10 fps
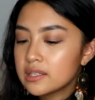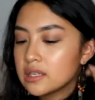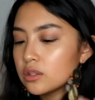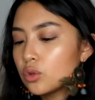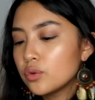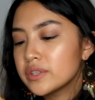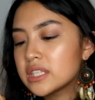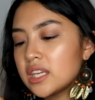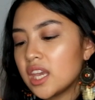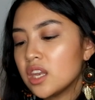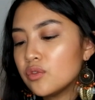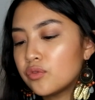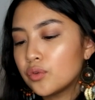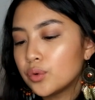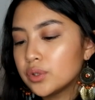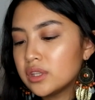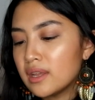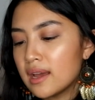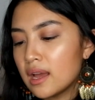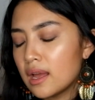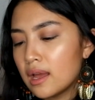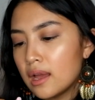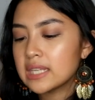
is itong Skin Food na